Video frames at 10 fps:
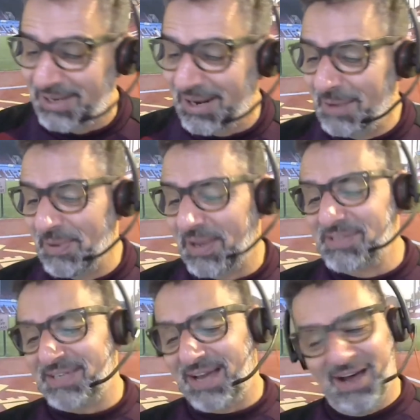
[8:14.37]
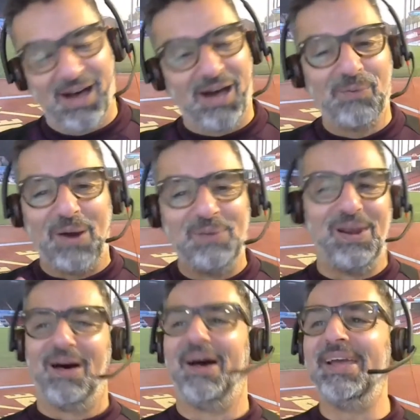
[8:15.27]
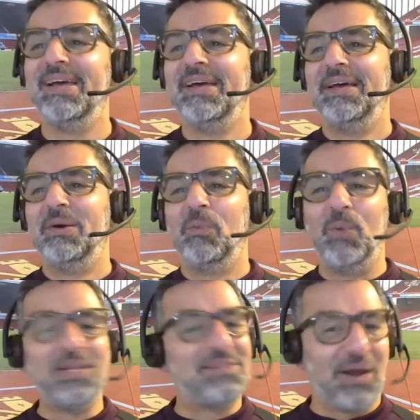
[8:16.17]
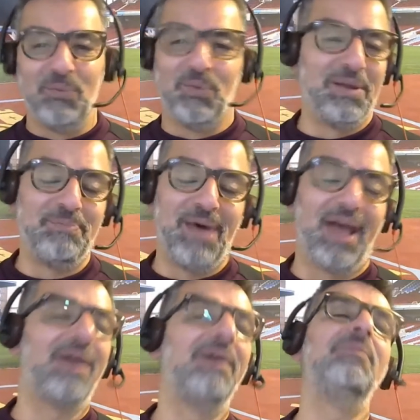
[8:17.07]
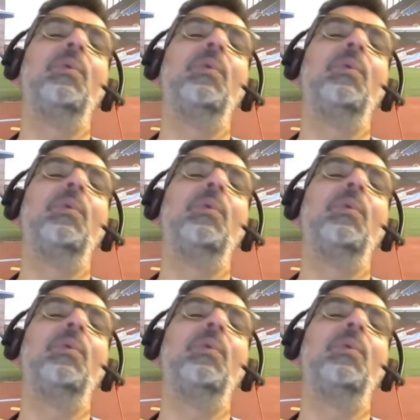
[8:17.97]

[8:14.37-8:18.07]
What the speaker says: Because I won't lie, we don't want him back.